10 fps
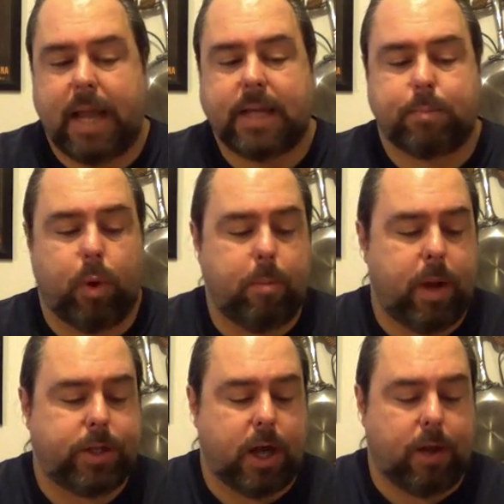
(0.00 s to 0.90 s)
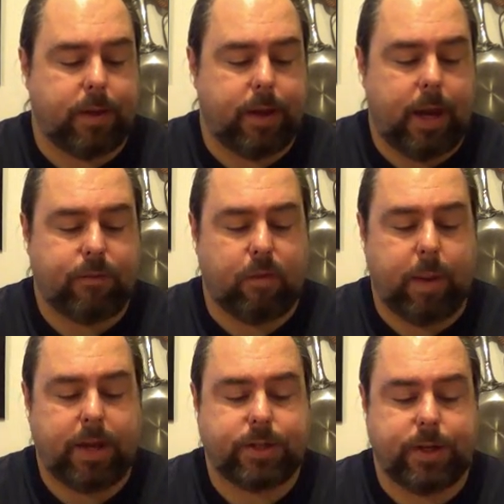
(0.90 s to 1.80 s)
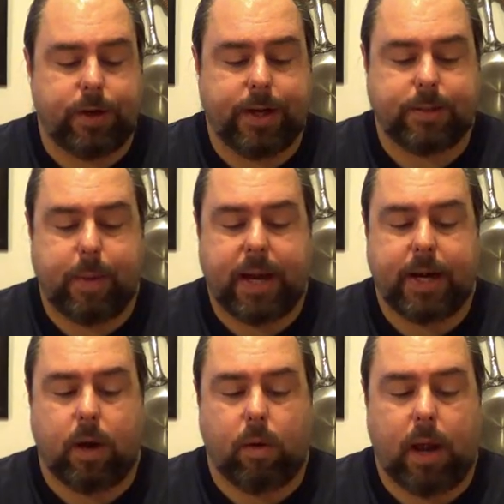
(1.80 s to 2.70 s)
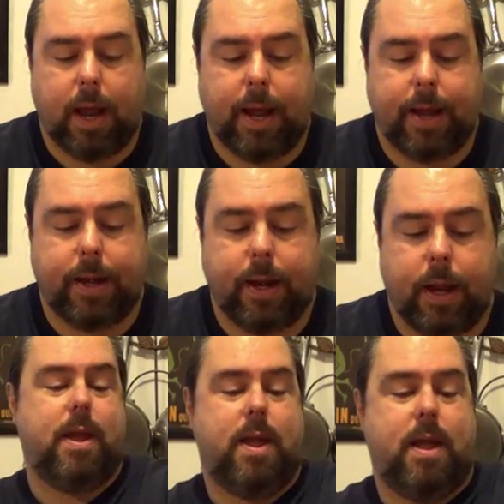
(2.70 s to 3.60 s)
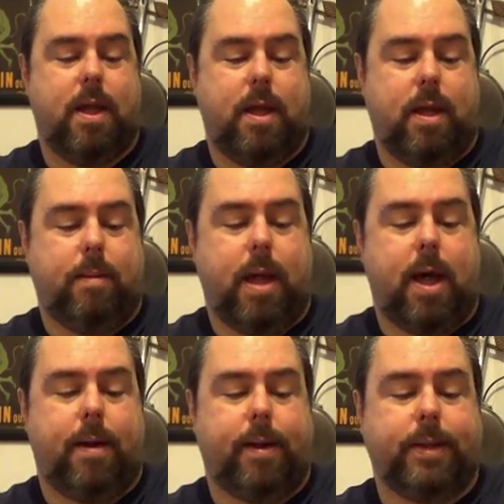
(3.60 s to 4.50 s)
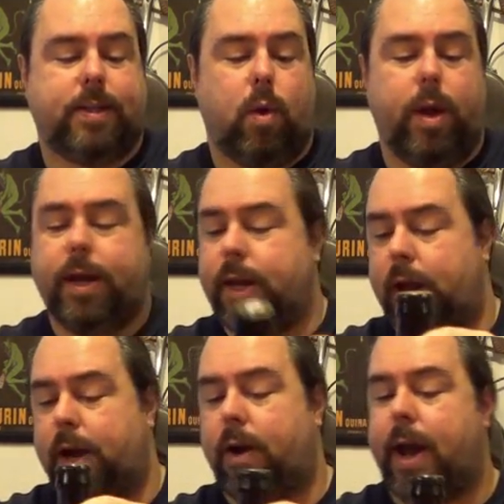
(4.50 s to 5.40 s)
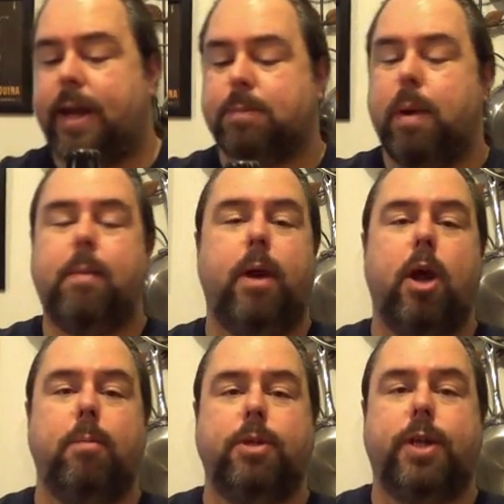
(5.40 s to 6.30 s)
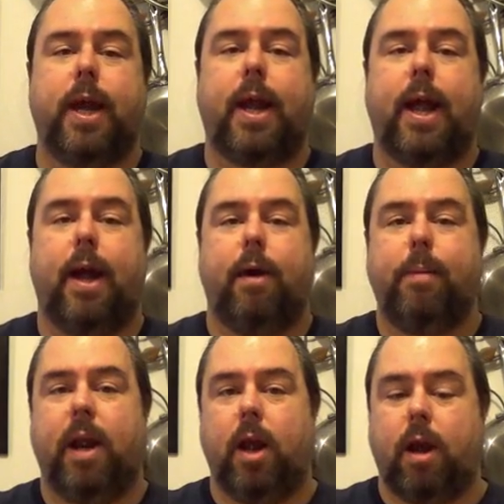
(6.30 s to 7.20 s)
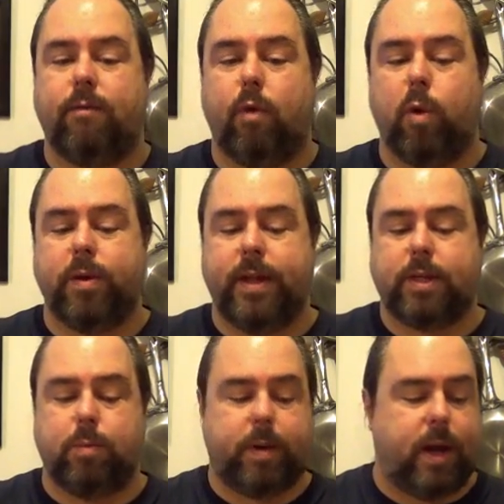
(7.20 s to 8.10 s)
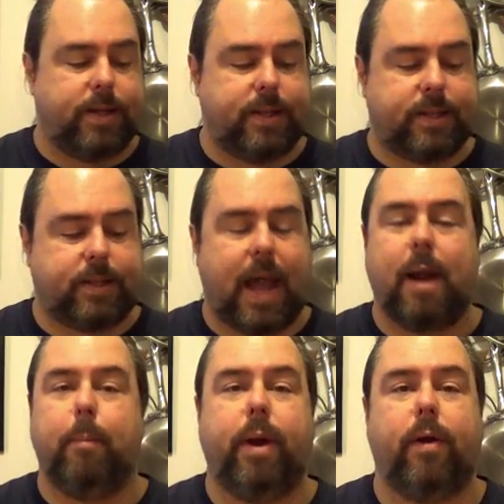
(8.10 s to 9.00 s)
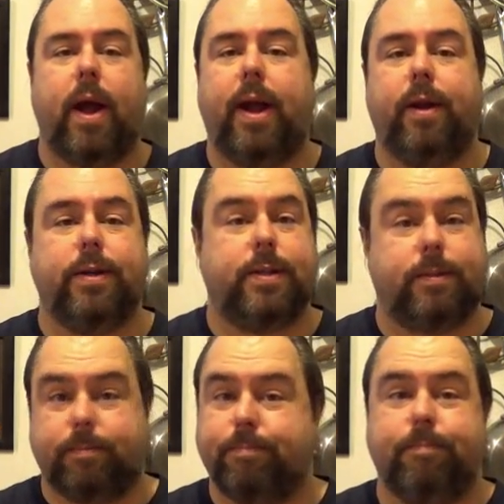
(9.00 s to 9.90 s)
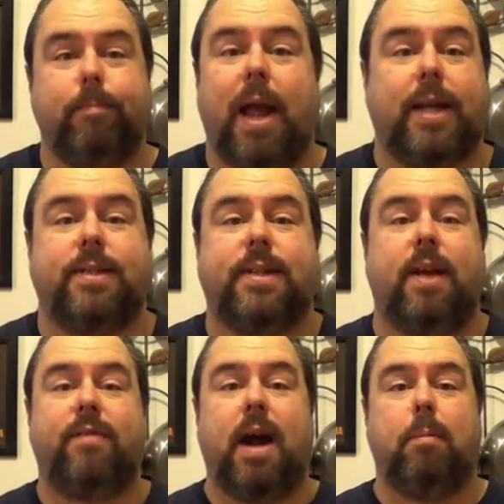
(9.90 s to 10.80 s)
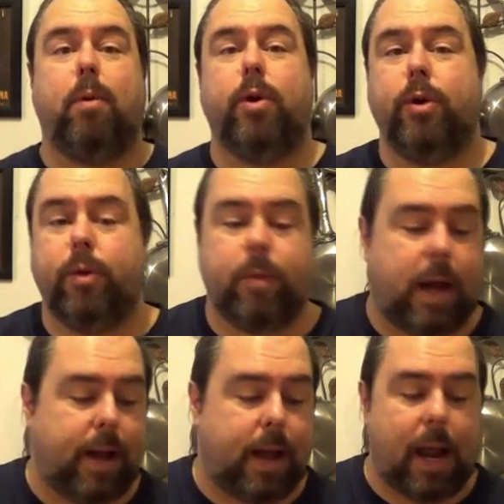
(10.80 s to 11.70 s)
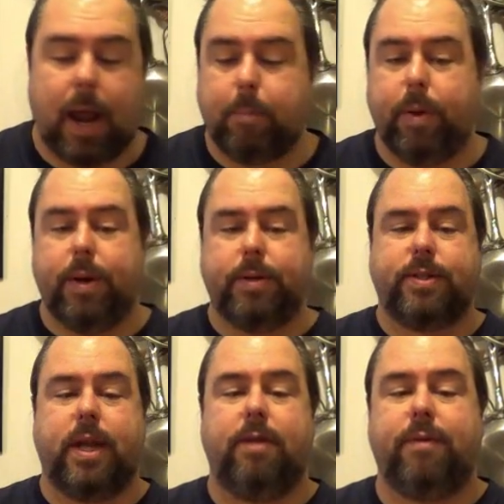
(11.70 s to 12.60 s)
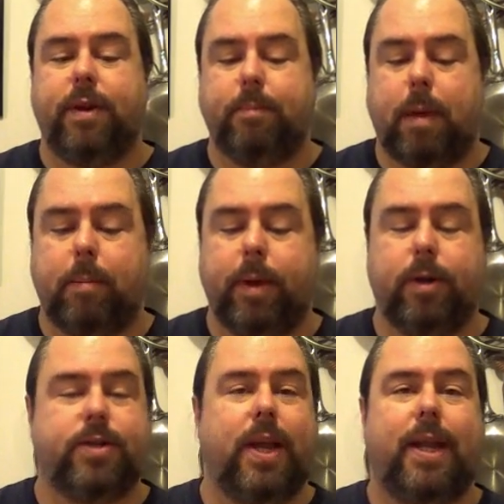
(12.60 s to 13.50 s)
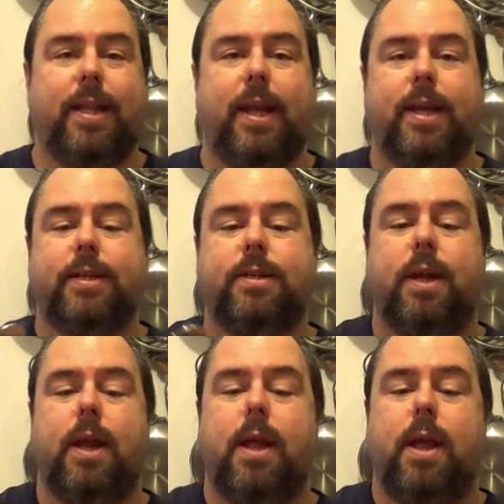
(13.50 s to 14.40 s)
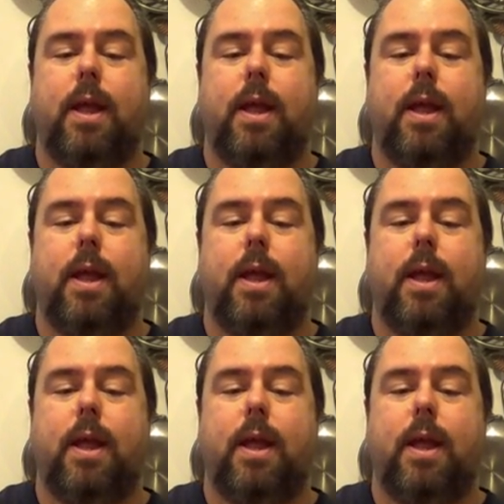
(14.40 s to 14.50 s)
That's pretty much all the information there is about it online. Let's go ahead and crack this baby up and check it out. I've been looking forward to this one because this kind of beer right here is like the stuff I brew. I like putting stuff in my beers like this.